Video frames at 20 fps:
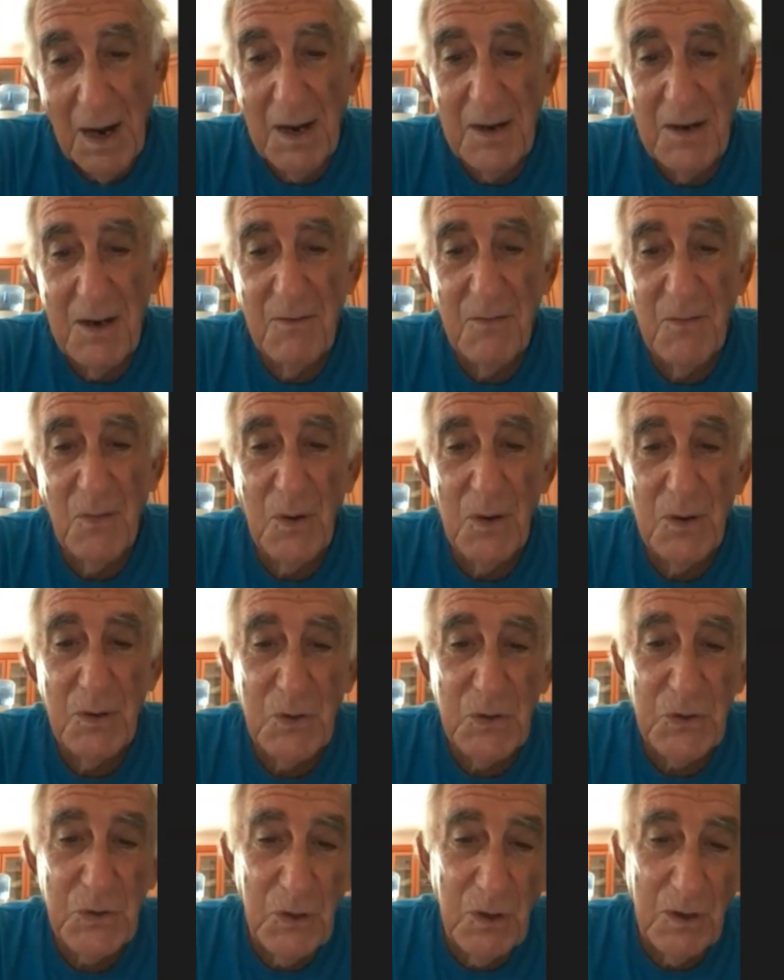I never
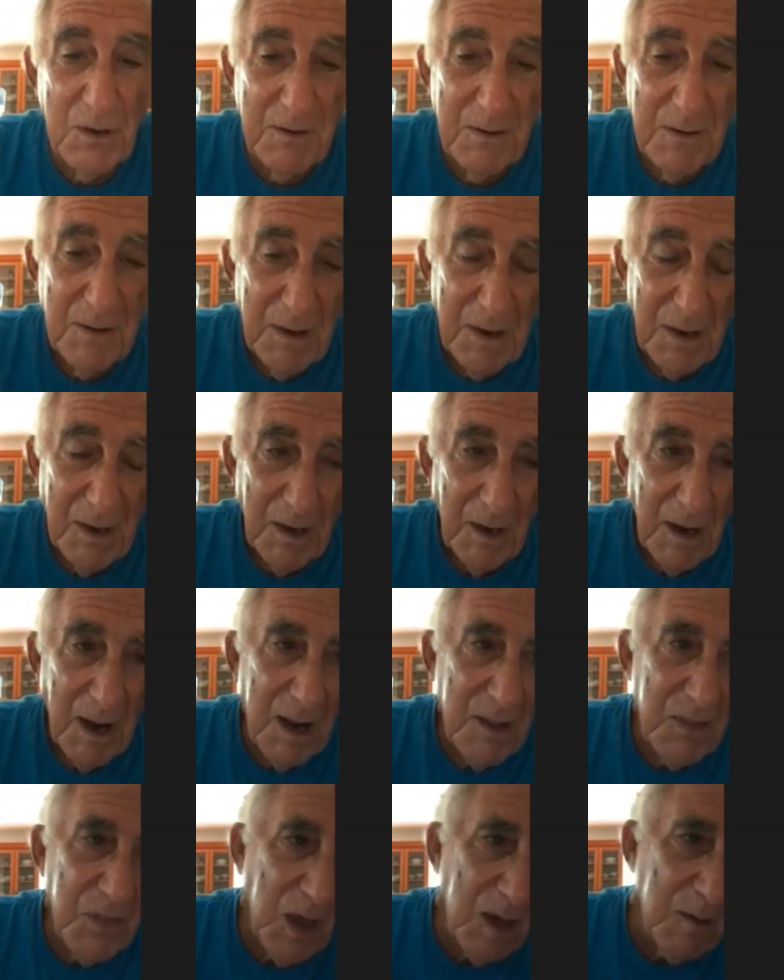understood.
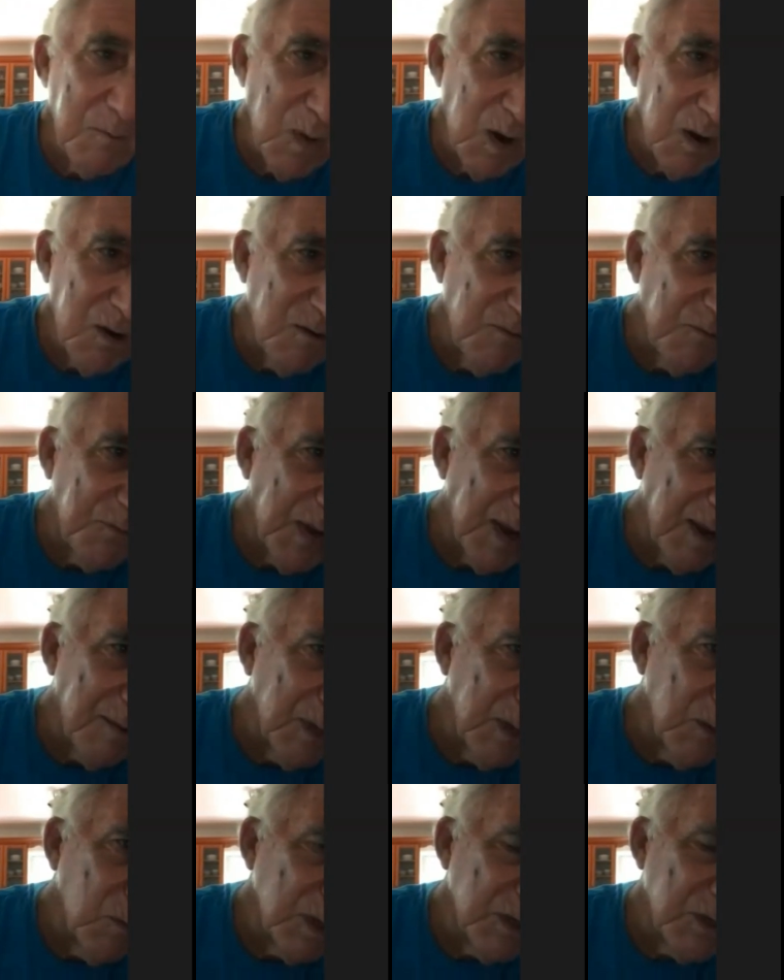I thought Modern
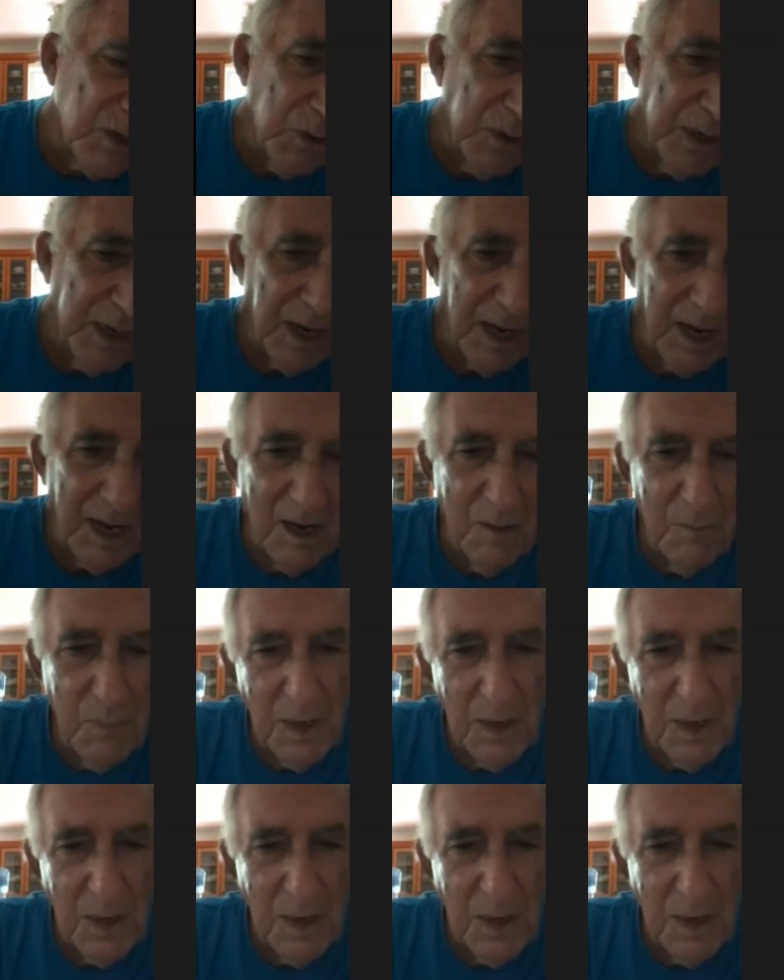Family was okay,